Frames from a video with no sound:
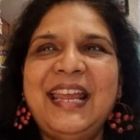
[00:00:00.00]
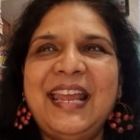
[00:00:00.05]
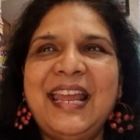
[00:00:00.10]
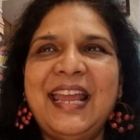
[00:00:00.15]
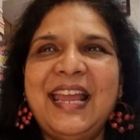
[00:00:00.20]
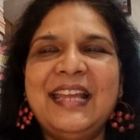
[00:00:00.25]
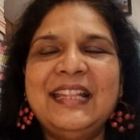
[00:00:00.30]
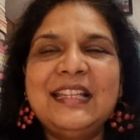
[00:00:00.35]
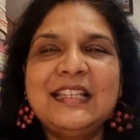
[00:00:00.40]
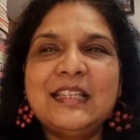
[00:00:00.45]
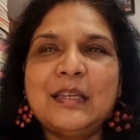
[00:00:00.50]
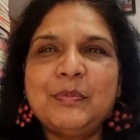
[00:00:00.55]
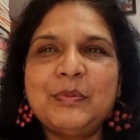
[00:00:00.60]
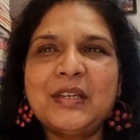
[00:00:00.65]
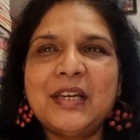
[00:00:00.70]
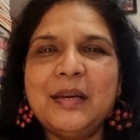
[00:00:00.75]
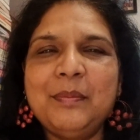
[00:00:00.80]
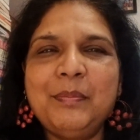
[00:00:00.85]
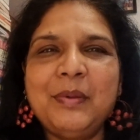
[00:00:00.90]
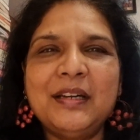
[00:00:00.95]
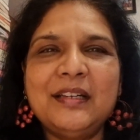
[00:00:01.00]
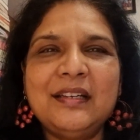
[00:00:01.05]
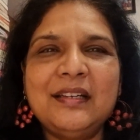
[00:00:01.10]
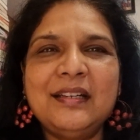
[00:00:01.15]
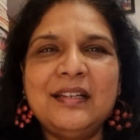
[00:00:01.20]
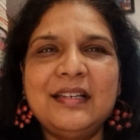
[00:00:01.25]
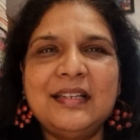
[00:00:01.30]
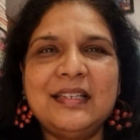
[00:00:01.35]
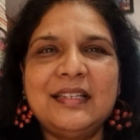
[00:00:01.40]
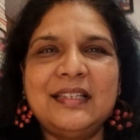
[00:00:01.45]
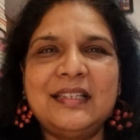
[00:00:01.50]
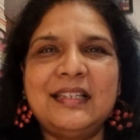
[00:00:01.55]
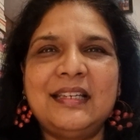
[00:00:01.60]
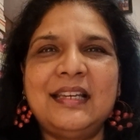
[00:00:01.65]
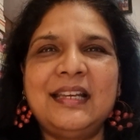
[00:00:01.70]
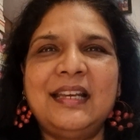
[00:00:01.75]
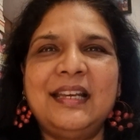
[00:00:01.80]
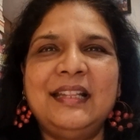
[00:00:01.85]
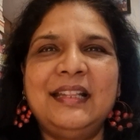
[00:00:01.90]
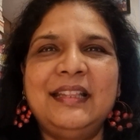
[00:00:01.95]
and the subscribe button is
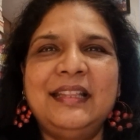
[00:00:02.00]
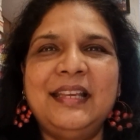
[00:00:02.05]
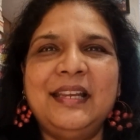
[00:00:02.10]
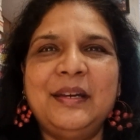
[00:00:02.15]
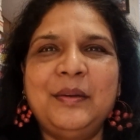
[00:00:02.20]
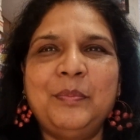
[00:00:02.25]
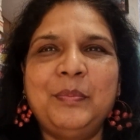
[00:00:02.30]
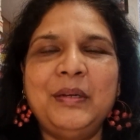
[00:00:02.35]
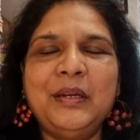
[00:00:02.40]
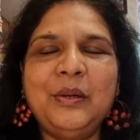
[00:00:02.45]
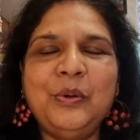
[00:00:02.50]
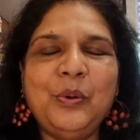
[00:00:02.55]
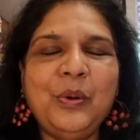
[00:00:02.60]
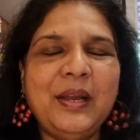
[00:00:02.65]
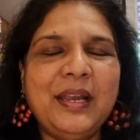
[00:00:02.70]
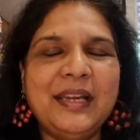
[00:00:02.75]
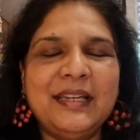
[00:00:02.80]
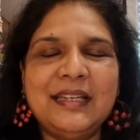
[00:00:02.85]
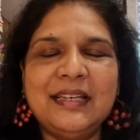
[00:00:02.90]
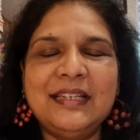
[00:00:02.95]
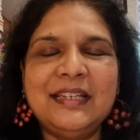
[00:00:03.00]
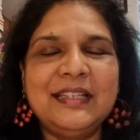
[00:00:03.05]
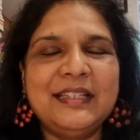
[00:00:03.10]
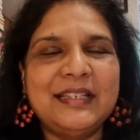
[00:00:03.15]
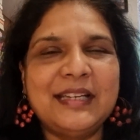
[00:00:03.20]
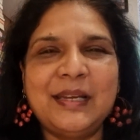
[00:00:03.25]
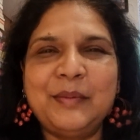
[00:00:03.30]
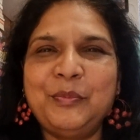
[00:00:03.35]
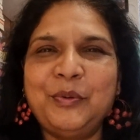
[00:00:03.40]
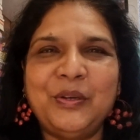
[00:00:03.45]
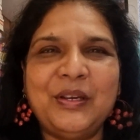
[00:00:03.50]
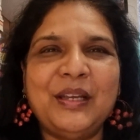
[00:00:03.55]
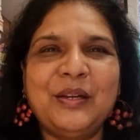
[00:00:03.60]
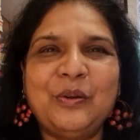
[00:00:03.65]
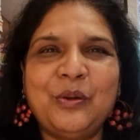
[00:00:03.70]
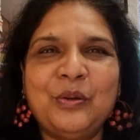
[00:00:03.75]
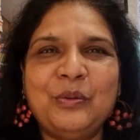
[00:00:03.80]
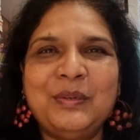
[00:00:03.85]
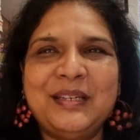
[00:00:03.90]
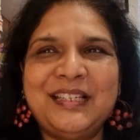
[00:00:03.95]
uh, there below at any time you can
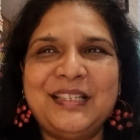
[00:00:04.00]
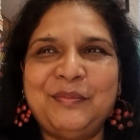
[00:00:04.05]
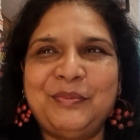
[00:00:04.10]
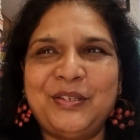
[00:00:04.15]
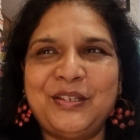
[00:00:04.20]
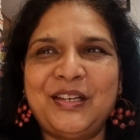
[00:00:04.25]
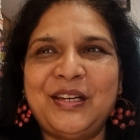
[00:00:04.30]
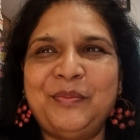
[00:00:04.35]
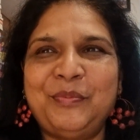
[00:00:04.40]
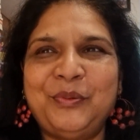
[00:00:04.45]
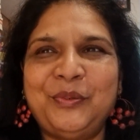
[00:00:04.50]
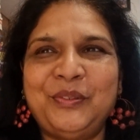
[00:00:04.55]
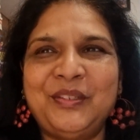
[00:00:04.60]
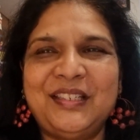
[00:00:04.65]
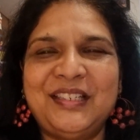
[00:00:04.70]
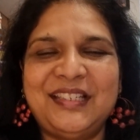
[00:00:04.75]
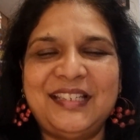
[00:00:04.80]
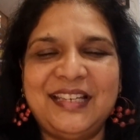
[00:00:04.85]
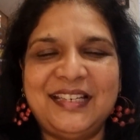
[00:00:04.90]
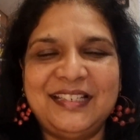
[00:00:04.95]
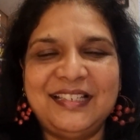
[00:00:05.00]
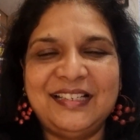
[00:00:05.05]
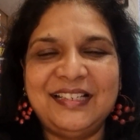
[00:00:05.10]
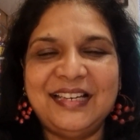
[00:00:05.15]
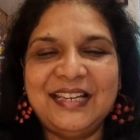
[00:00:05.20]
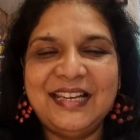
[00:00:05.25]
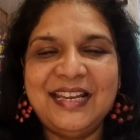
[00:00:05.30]
always subscribe to this channel